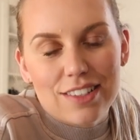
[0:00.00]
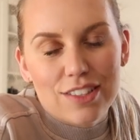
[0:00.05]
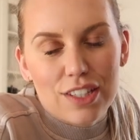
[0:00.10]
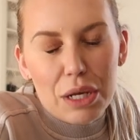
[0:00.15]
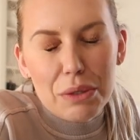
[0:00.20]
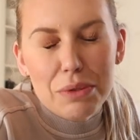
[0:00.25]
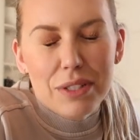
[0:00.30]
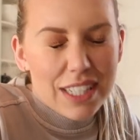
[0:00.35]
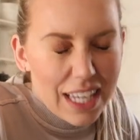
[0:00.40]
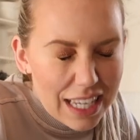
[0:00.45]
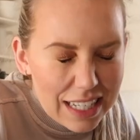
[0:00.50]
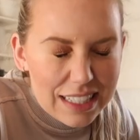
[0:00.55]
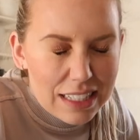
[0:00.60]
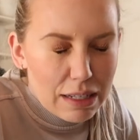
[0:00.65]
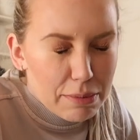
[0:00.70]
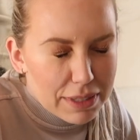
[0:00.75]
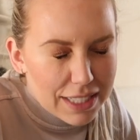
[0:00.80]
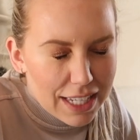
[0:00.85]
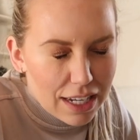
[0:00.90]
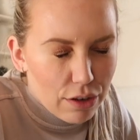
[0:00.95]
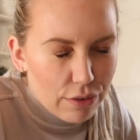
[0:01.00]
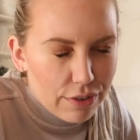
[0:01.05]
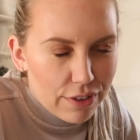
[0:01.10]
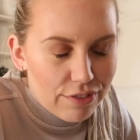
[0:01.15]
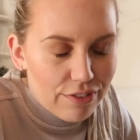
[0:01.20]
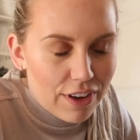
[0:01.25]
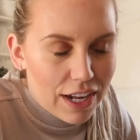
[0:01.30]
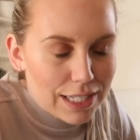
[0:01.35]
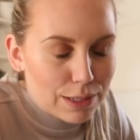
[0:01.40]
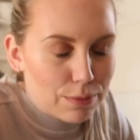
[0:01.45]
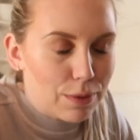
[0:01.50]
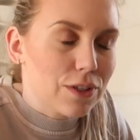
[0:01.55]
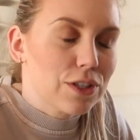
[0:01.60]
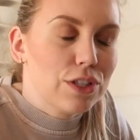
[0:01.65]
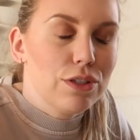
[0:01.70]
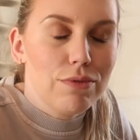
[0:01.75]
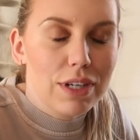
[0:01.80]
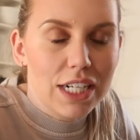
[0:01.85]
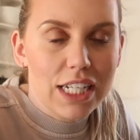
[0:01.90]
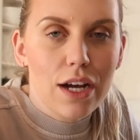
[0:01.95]
So 60% off your first
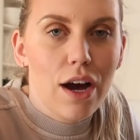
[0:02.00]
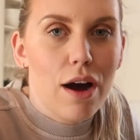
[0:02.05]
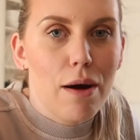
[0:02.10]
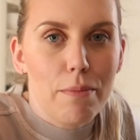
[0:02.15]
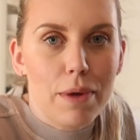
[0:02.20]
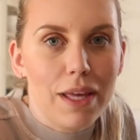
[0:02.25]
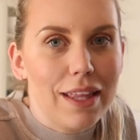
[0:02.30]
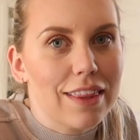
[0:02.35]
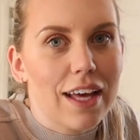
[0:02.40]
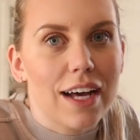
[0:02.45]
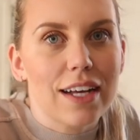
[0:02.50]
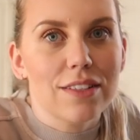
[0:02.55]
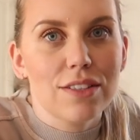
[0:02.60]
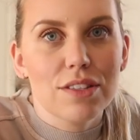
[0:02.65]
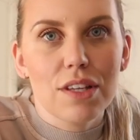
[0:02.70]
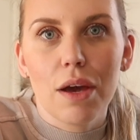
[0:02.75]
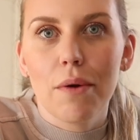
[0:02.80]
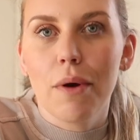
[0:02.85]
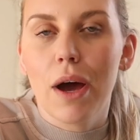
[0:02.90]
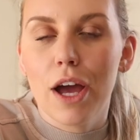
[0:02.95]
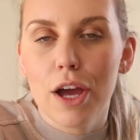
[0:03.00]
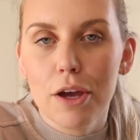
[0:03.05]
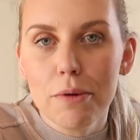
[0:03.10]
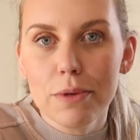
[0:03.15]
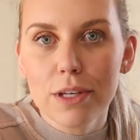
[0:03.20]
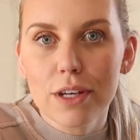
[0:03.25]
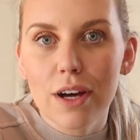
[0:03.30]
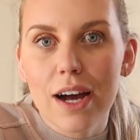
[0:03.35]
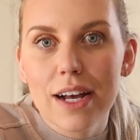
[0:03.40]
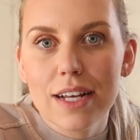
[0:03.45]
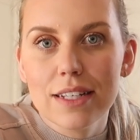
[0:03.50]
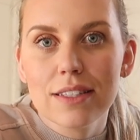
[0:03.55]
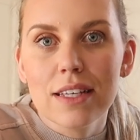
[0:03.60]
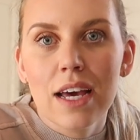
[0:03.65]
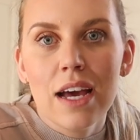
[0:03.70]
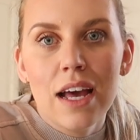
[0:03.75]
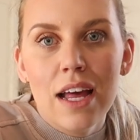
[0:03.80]
box, you really can't beat that. So I hope you guys